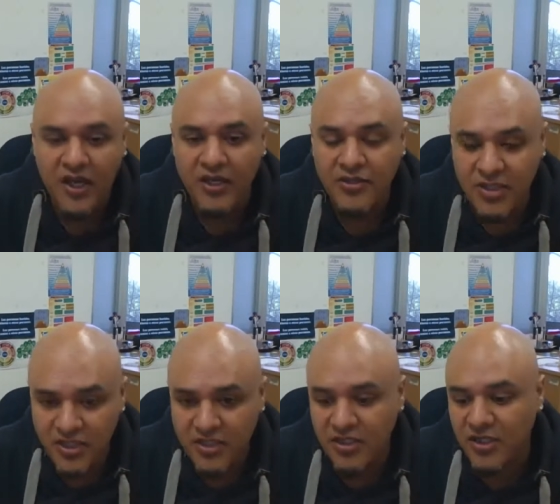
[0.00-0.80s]
a
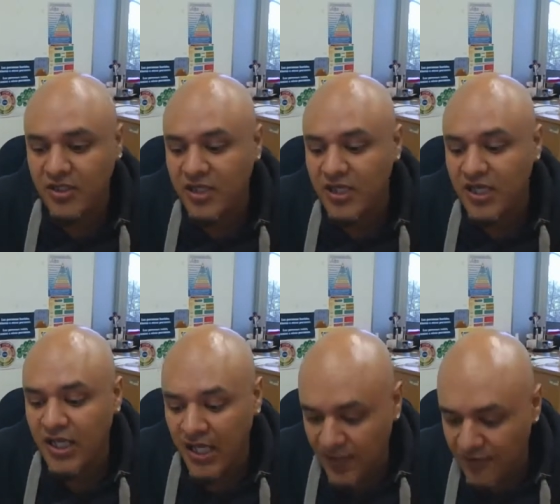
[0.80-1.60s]
teacher
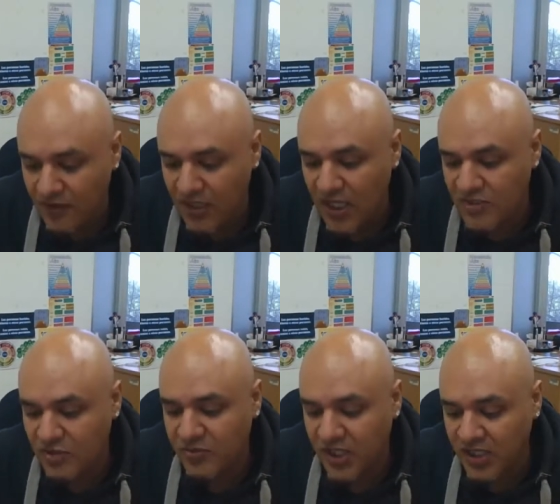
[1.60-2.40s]
in their
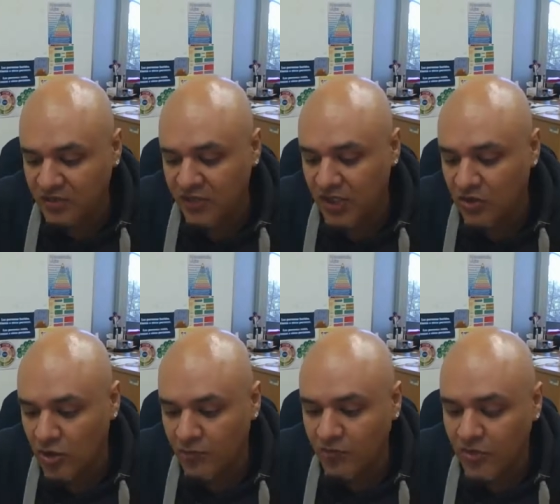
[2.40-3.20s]
classroom in a real
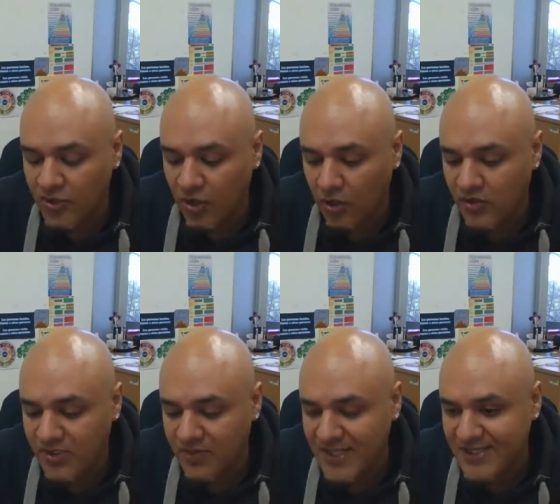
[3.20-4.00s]
group for the whole
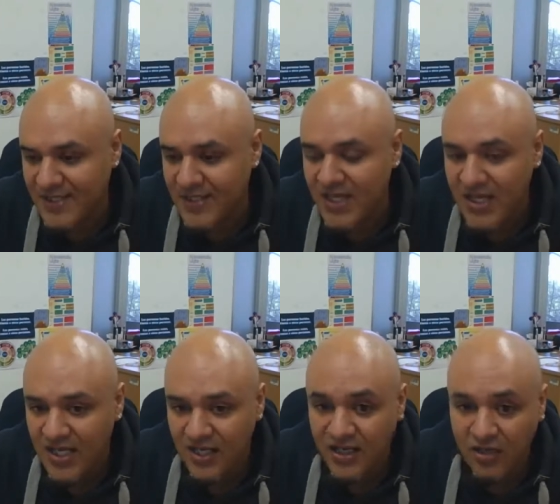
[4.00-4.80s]
semester
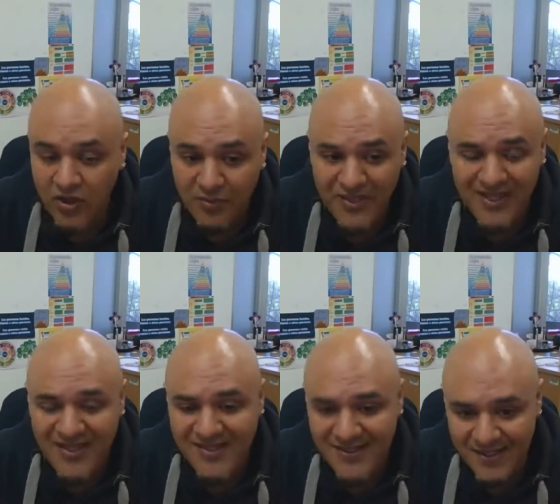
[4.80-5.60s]
and they're going to be
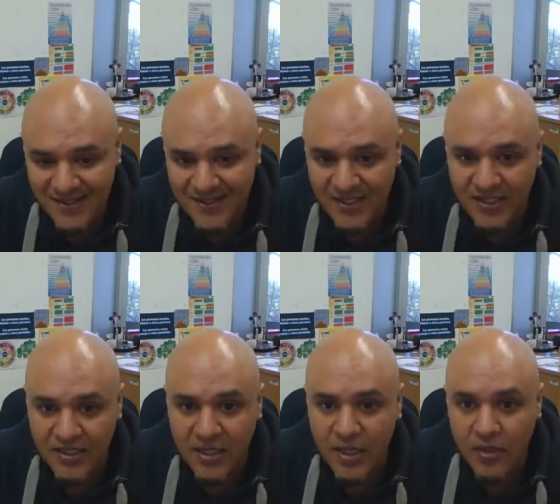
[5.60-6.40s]

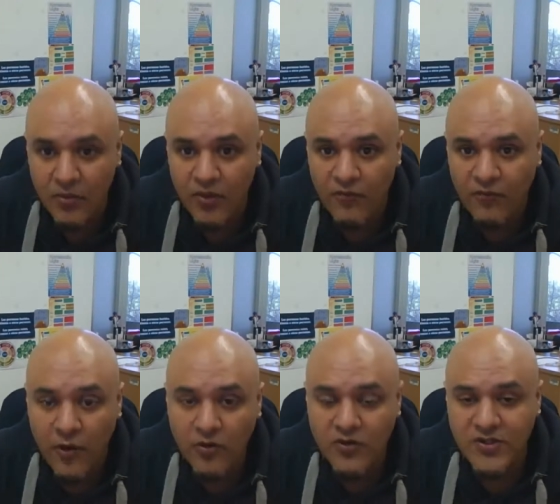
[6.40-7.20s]
assisting we
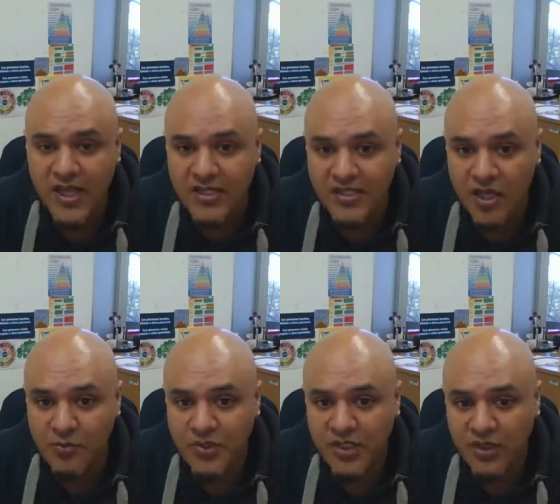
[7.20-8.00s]
focus that
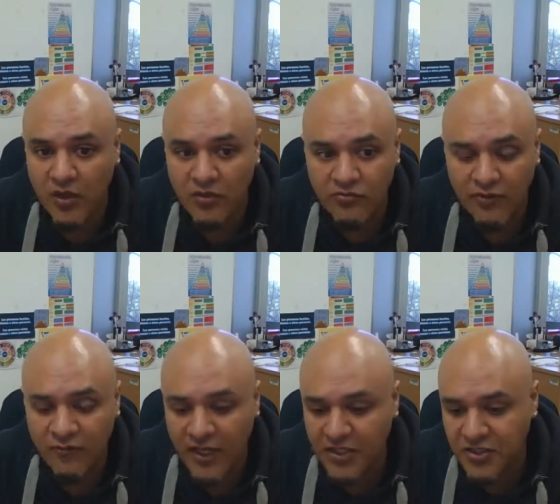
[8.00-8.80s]
subject on
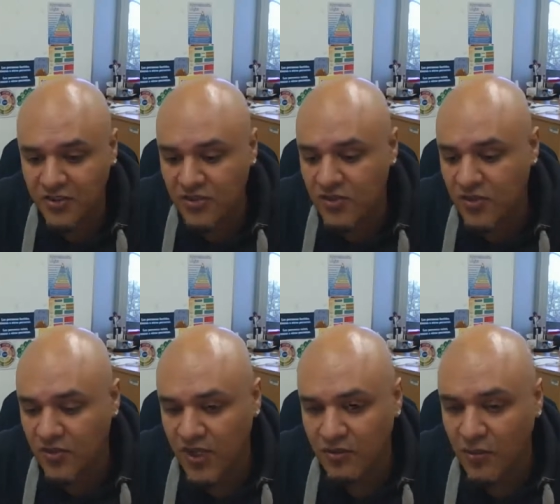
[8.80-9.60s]
reflection so
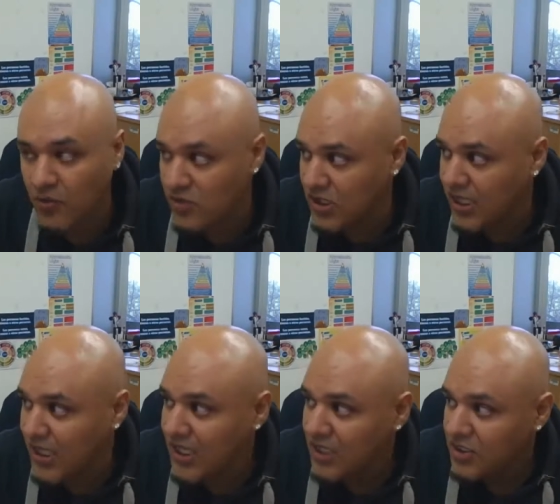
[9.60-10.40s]
they
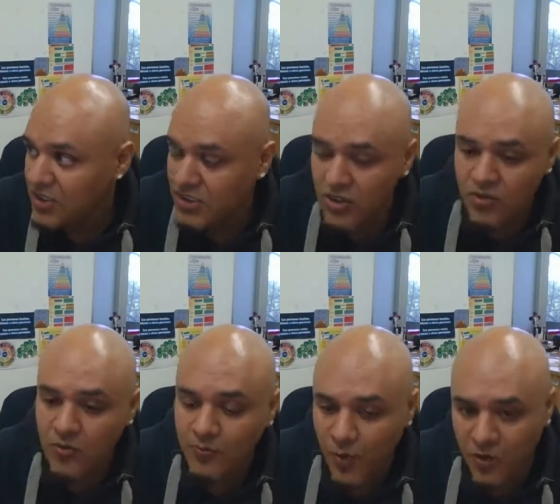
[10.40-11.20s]
mostly just
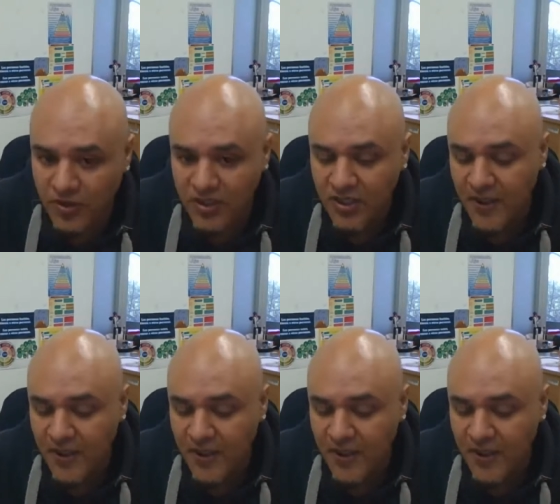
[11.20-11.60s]
support